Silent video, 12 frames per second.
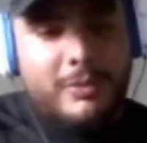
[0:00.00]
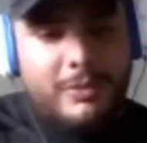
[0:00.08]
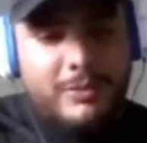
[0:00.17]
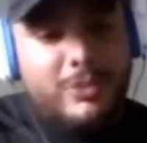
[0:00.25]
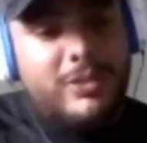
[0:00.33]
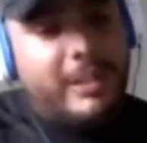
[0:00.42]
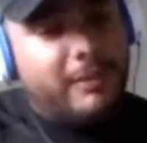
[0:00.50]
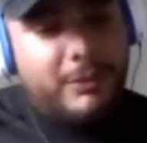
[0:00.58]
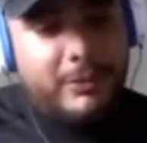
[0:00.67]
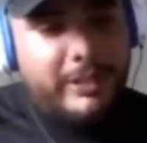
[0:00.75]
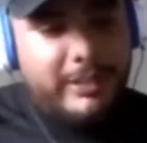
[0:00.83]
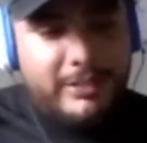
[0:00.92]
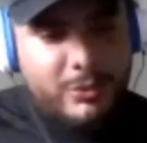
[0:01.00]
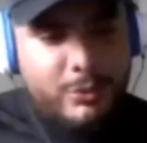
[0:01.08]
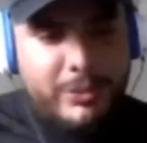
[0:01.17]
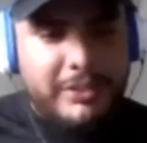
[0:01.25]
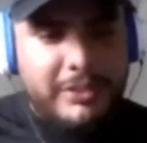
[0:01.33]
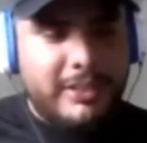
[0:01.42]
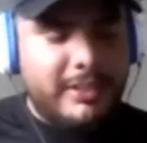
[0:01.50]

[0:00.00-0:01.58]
South Floridians, you're weird.